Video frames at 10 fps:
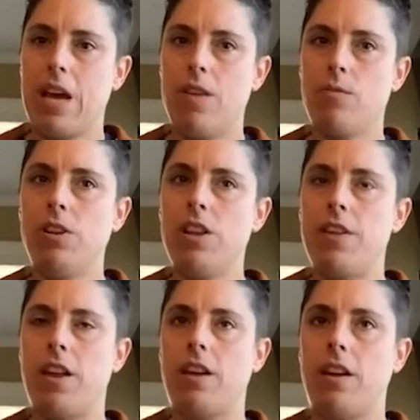I really
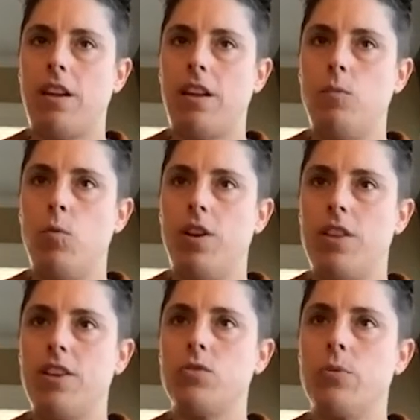think, and one of the
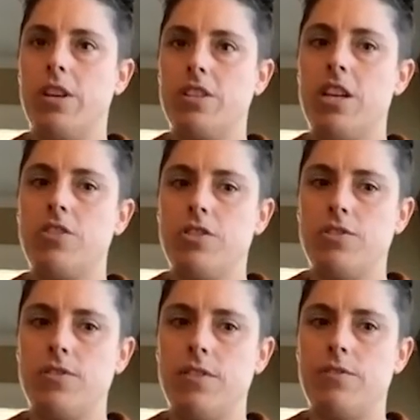things we want to teach is